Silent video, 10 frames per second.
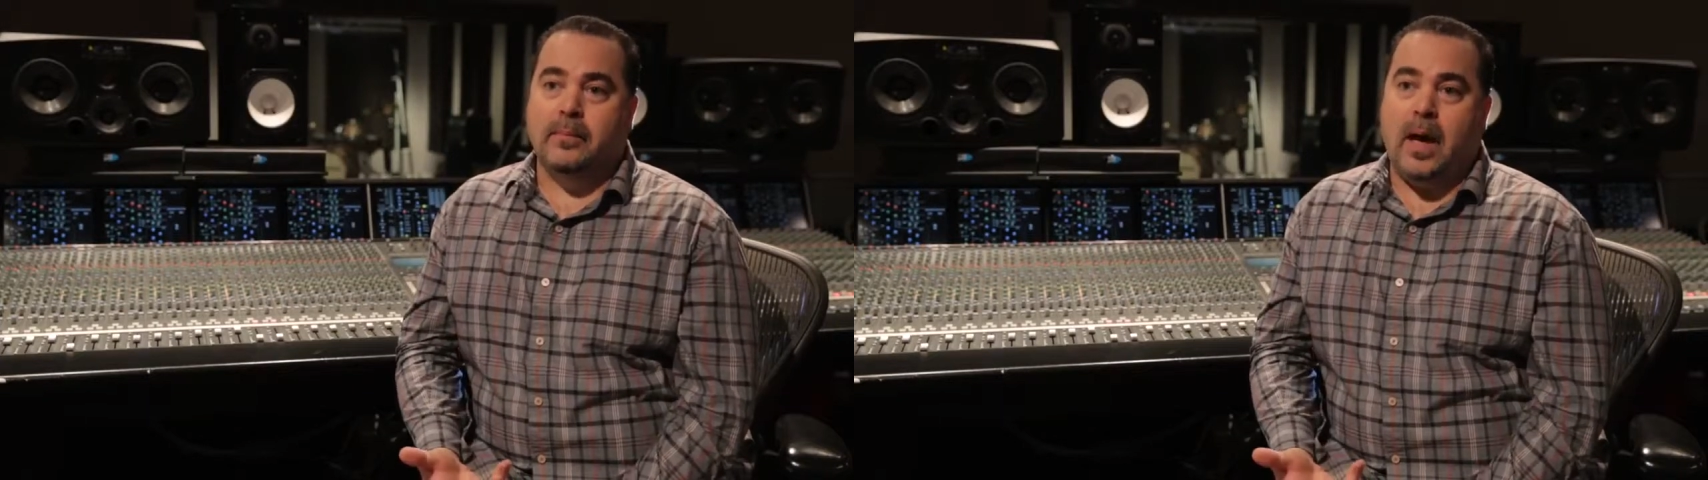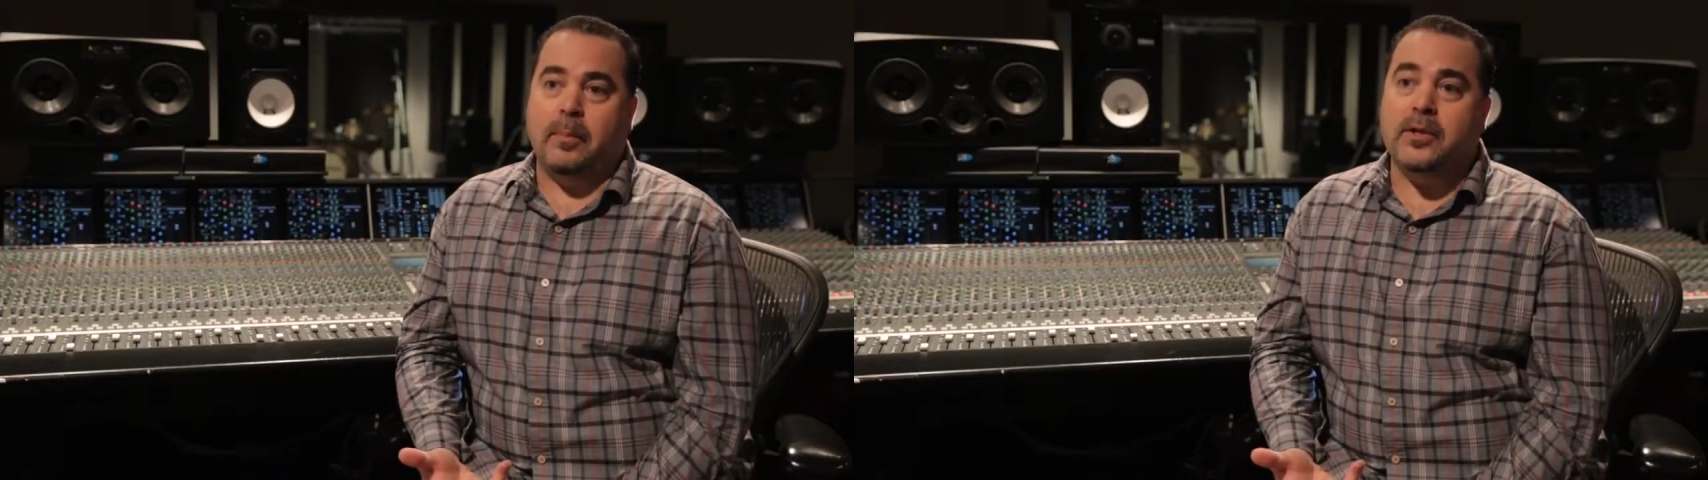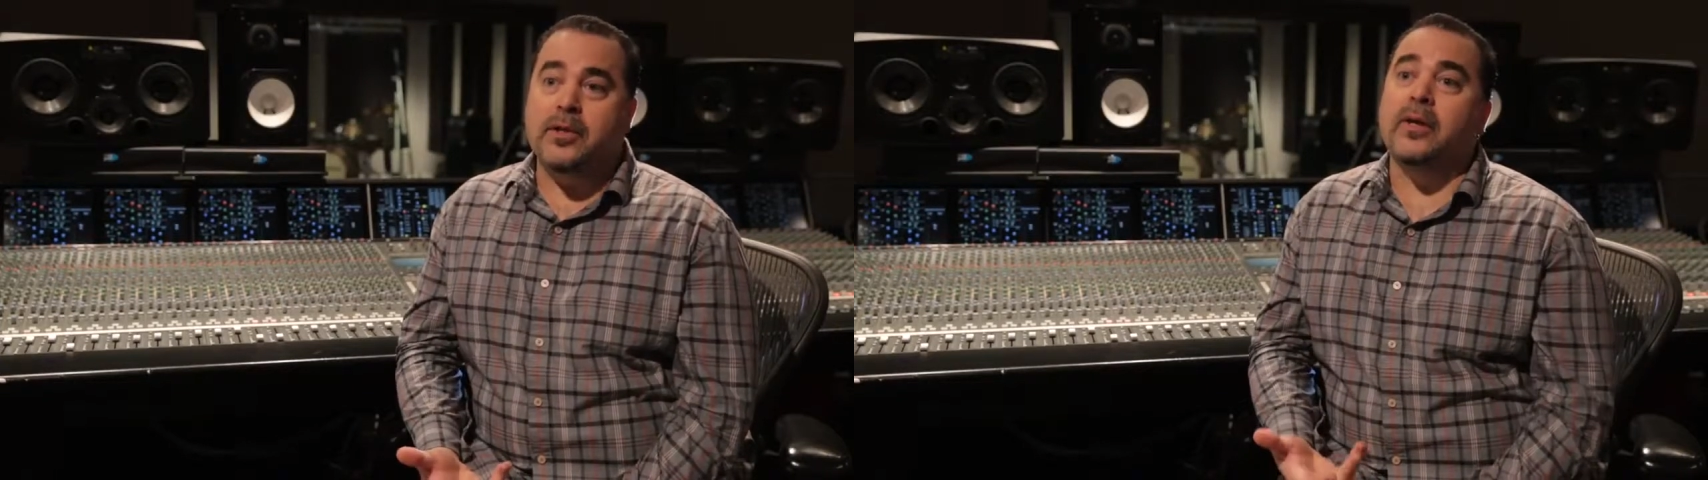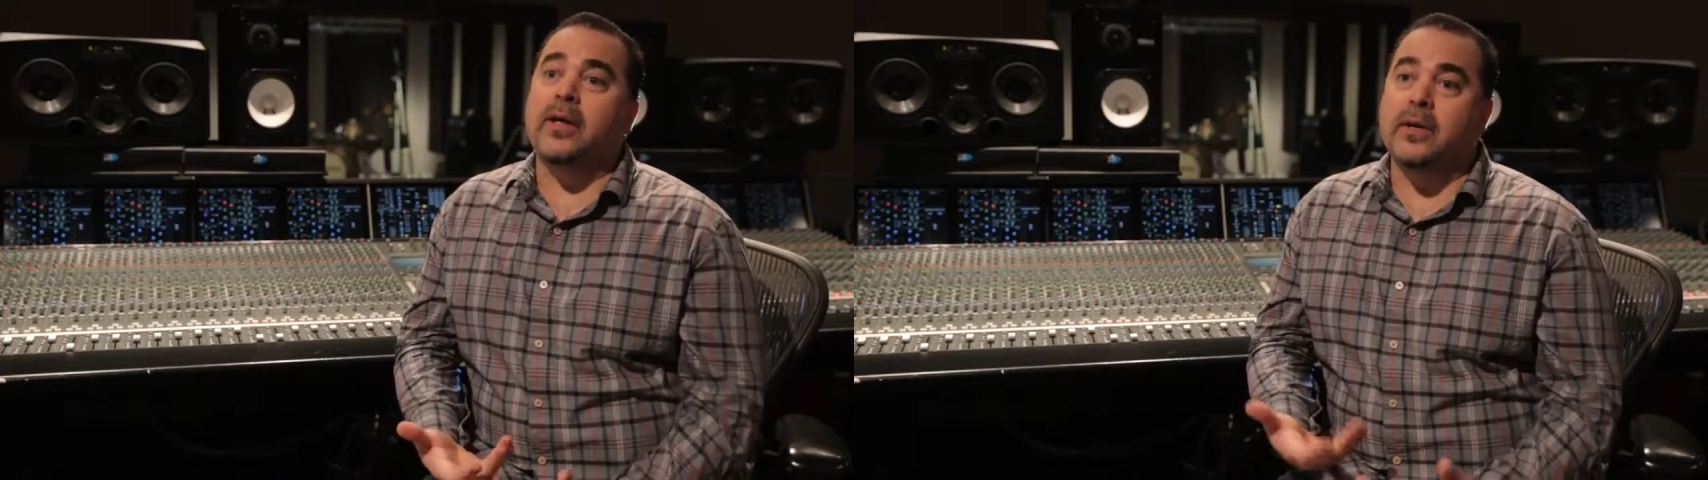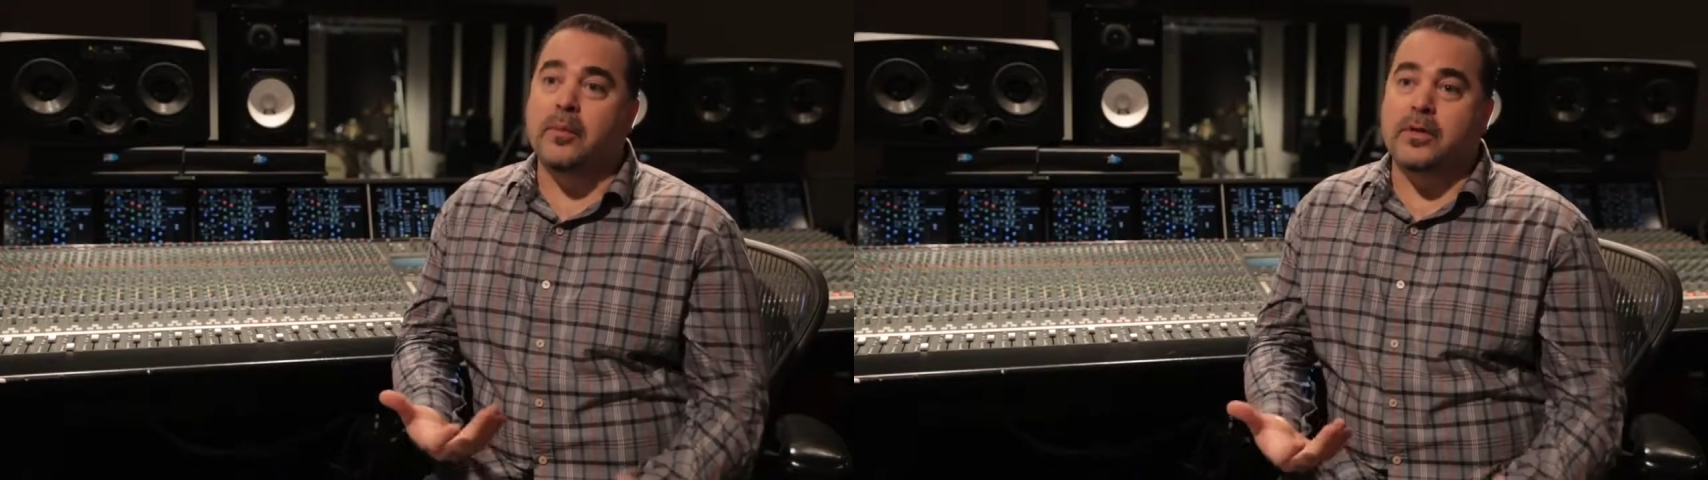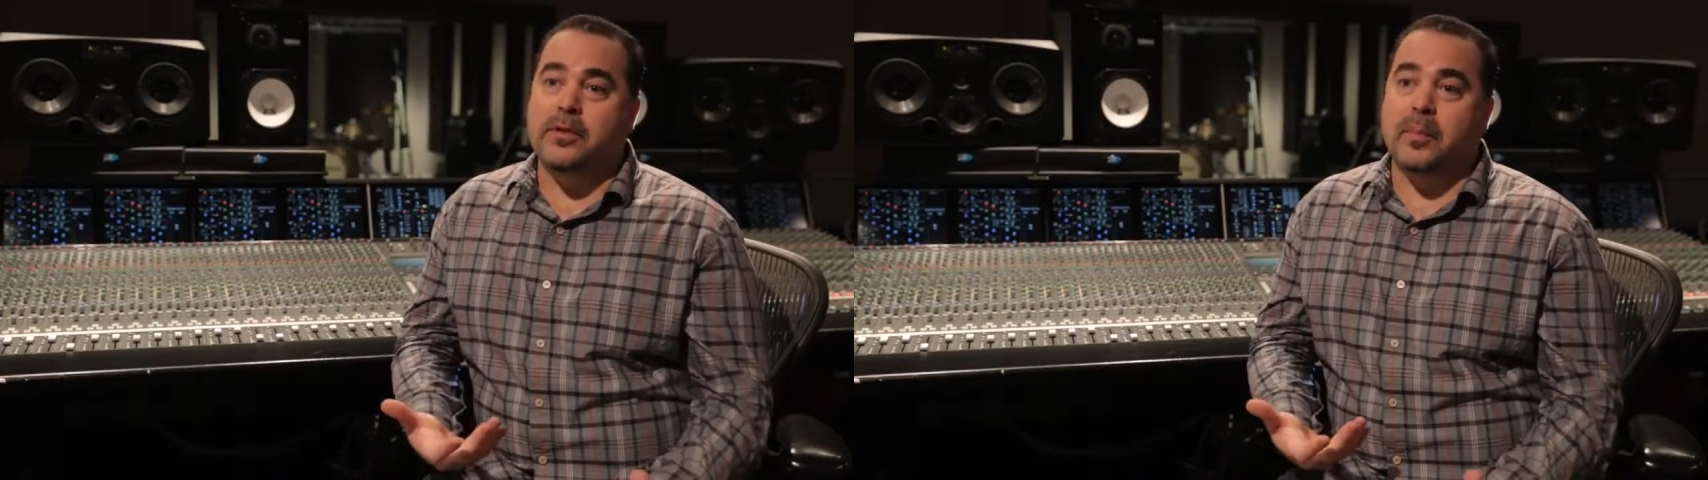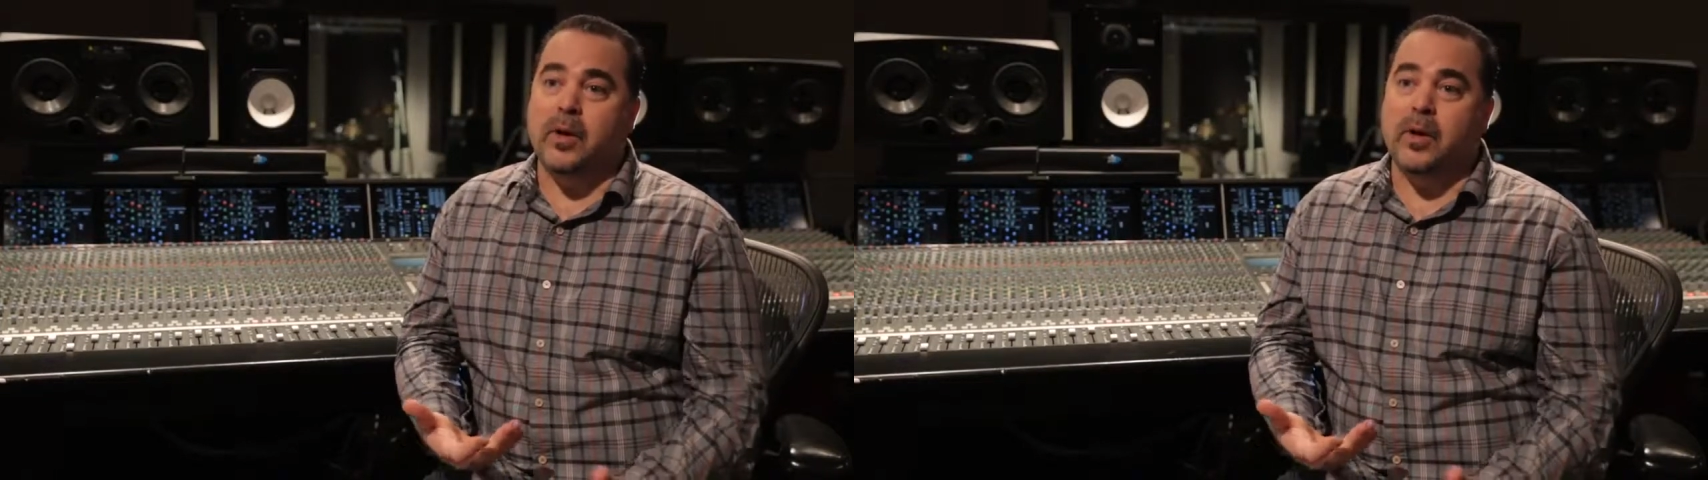opportunity, which